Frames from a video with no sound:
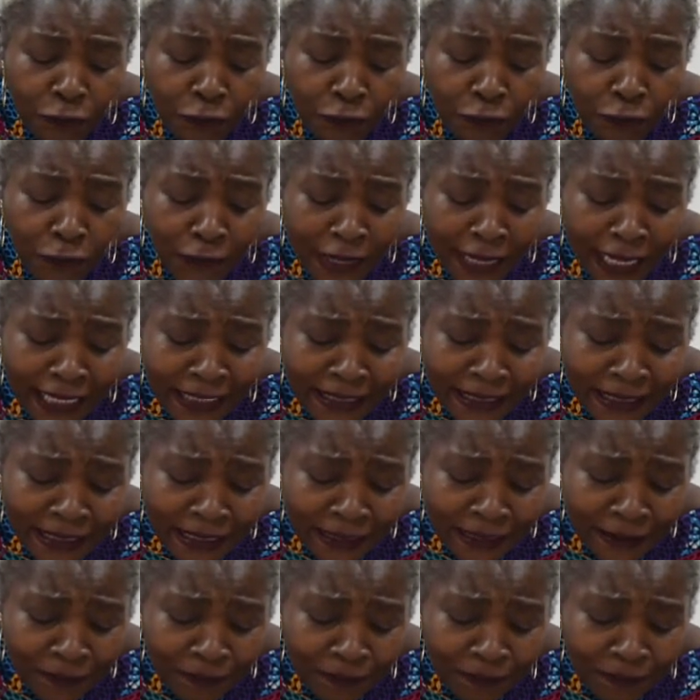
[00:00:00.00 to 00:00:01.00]

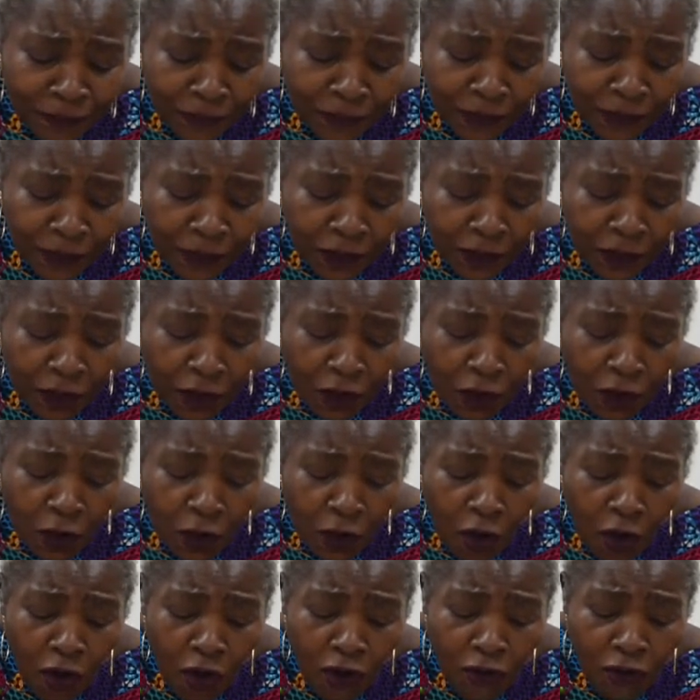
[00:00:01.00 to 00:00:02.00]
trace
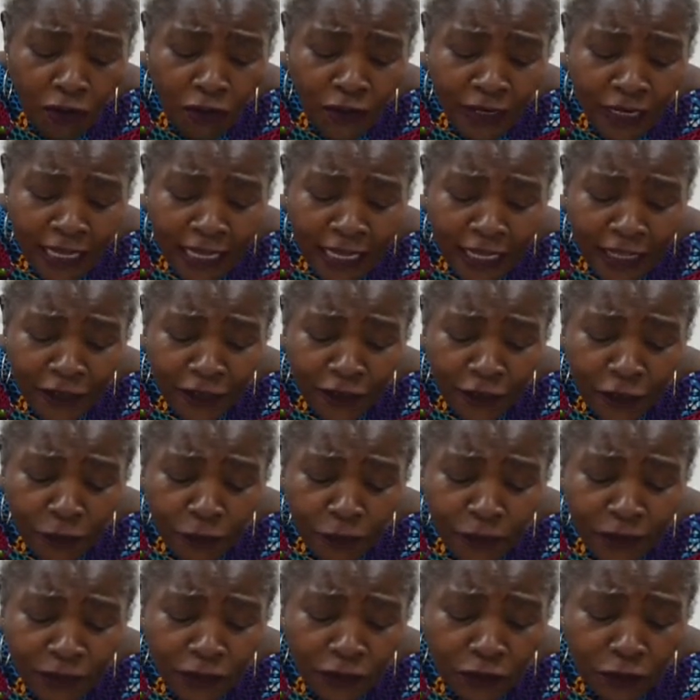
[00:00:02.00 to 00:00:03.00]
all the letter
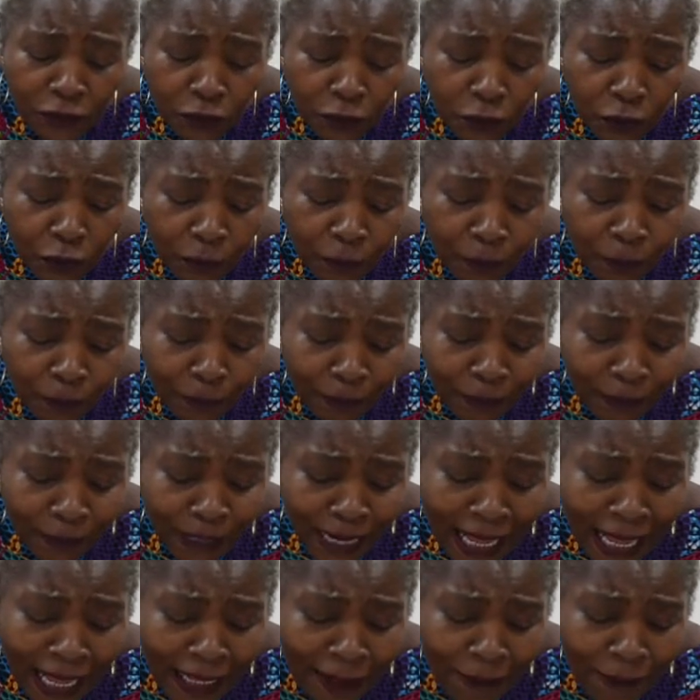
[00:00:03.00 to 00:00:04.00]
with your
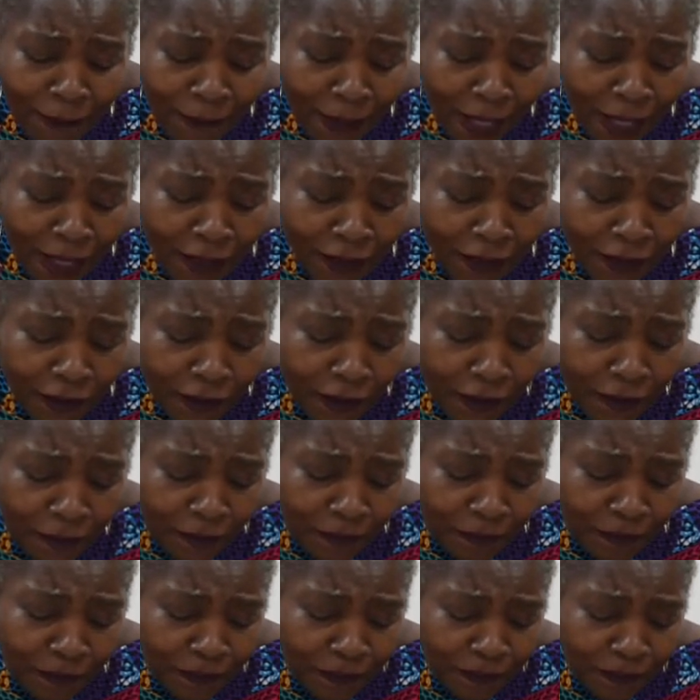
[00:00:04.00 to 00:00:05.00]
black marker.
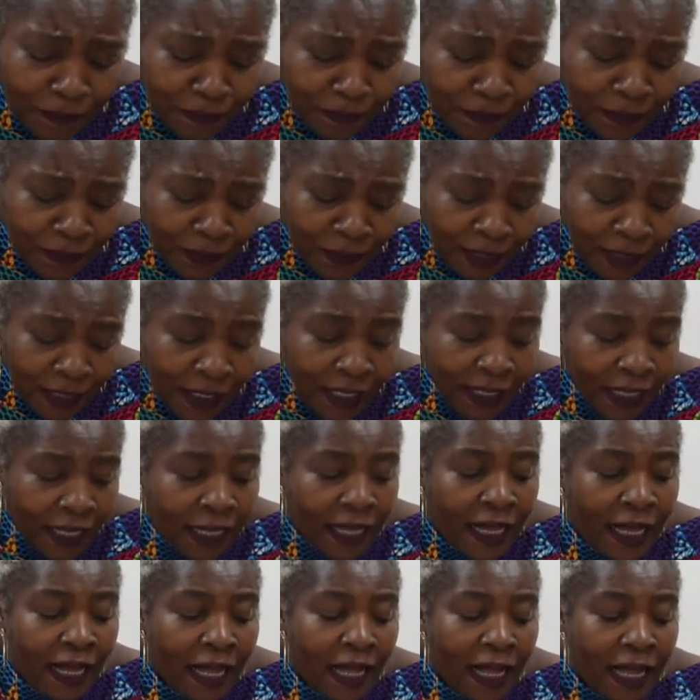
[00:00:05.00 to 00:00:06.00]

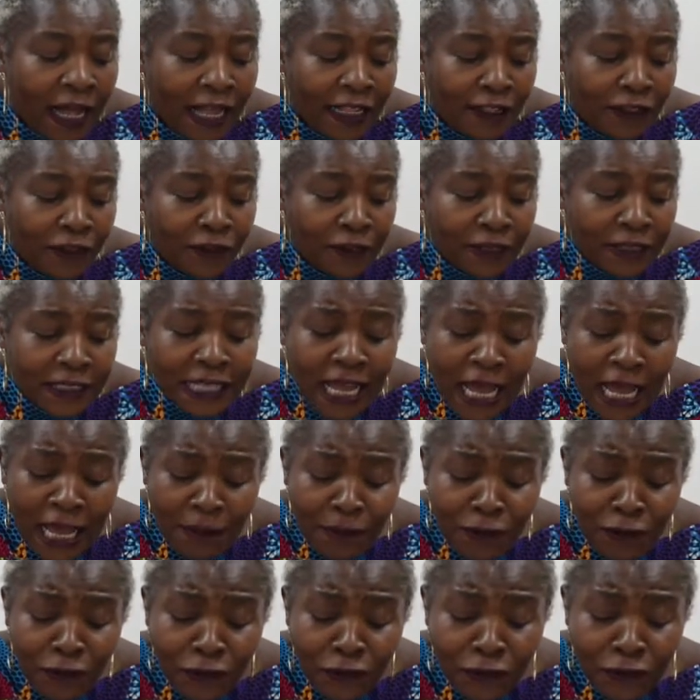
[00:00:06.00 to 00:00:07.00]
At the
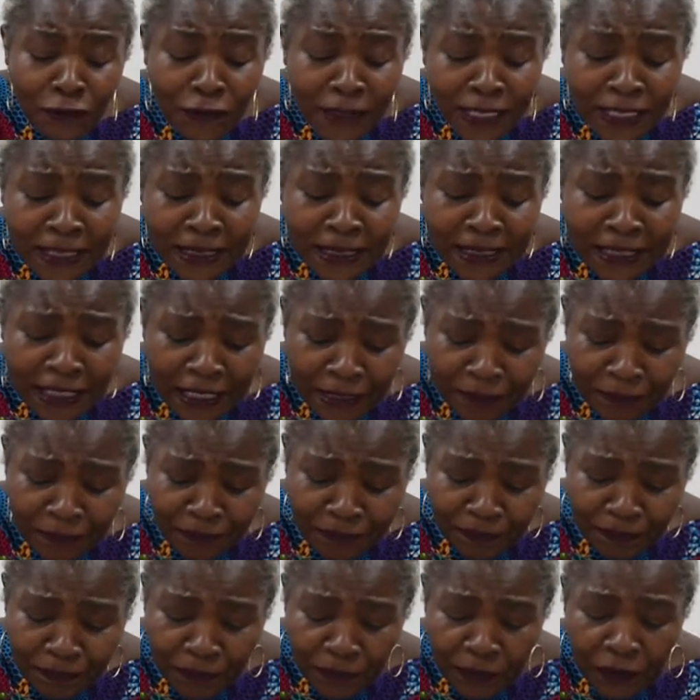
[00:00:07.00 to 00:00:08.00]
time you're tracing,
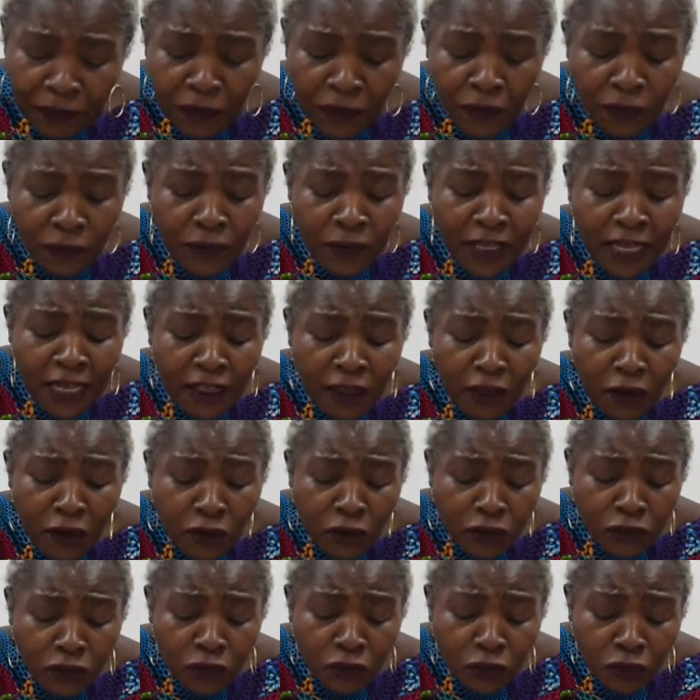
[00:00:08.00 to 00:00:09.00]
you can
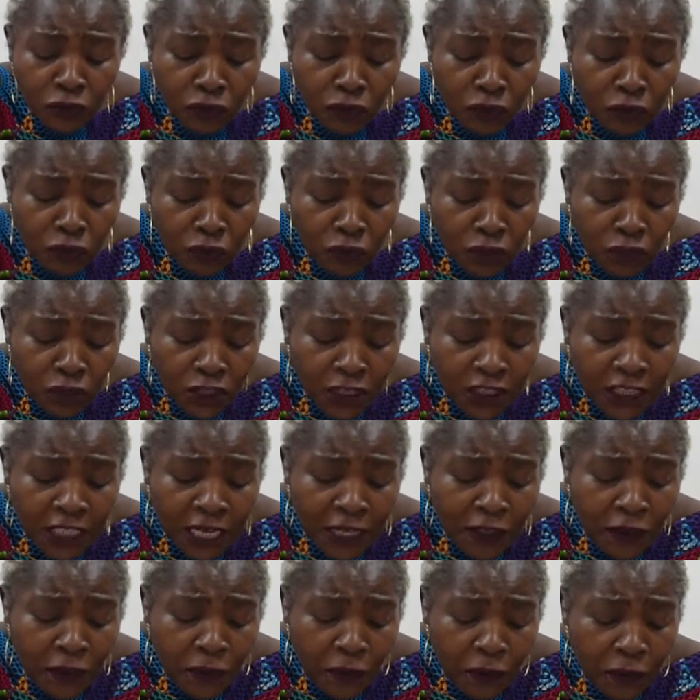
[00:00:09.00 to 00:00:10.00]
also do the
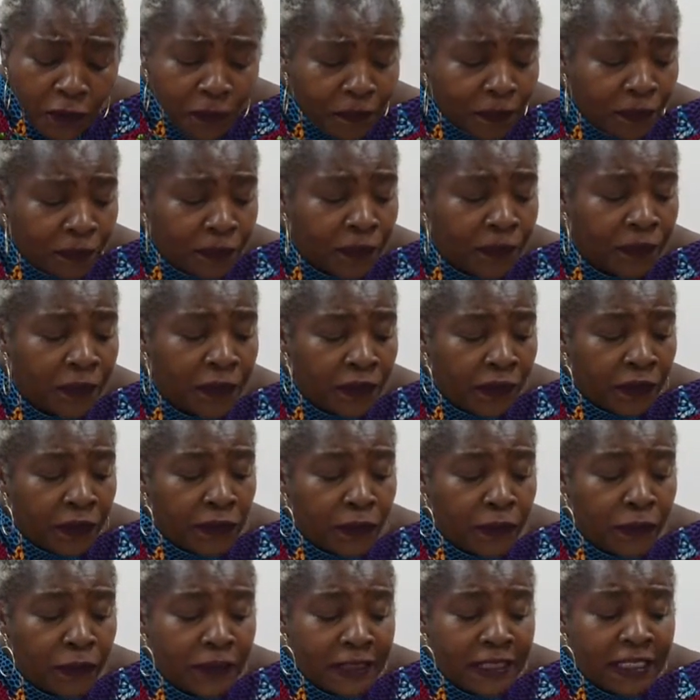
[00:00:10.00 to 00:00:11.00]
shadow.
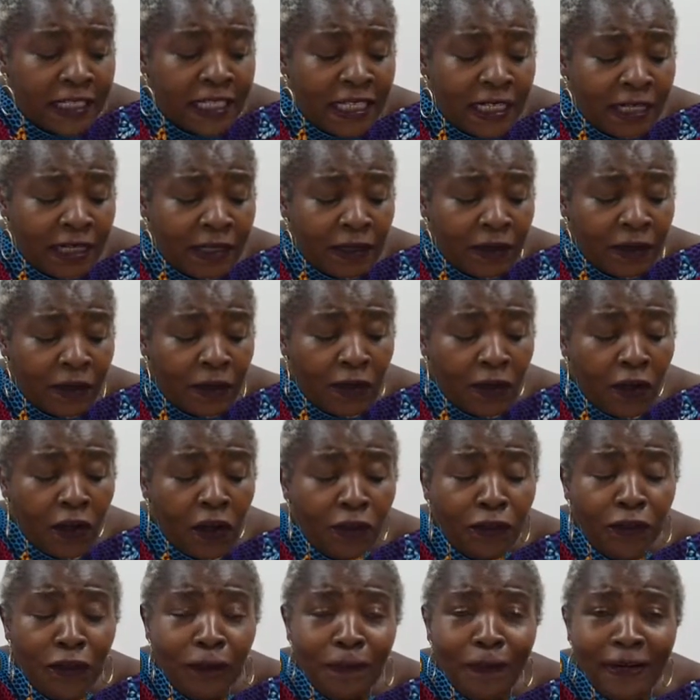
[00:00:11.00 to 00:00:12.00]
You see all
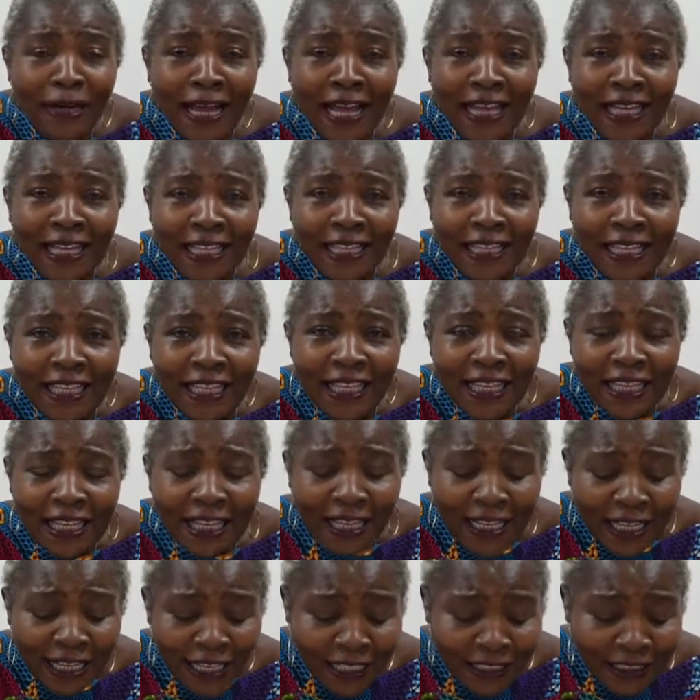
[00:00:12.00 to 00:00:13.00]
the black
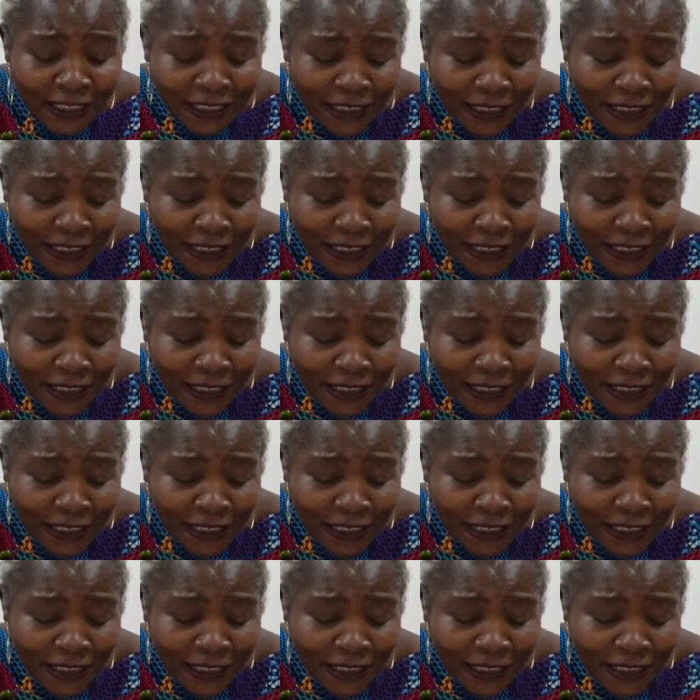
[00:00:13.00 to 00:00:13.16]
here is